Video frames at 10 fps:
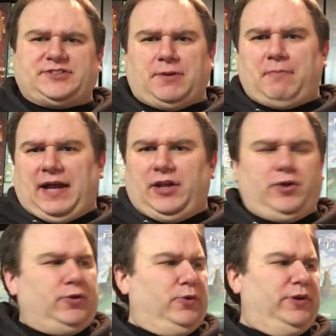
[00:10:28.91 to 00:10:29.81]
somebody
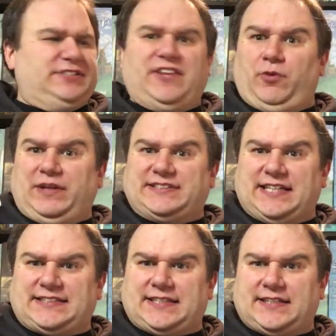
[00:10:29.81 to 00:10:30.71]
who is in the
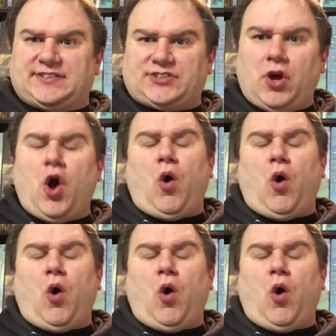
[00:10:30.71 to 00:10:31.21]
resistance,